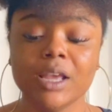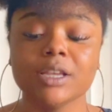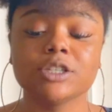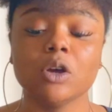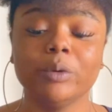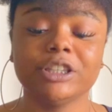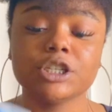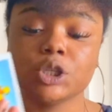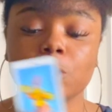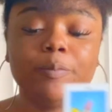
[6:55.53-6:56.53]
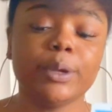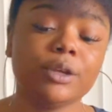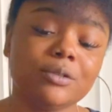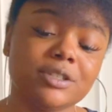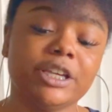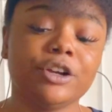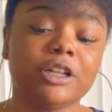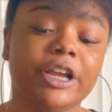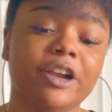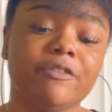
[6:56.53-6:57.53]
So with this Two of Pentacles here,
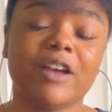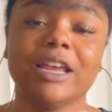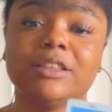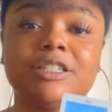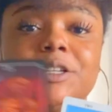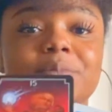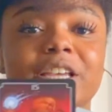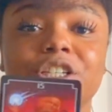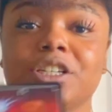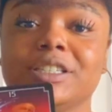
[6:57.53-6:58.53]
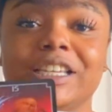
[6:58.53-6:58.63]
clarifying these temptations,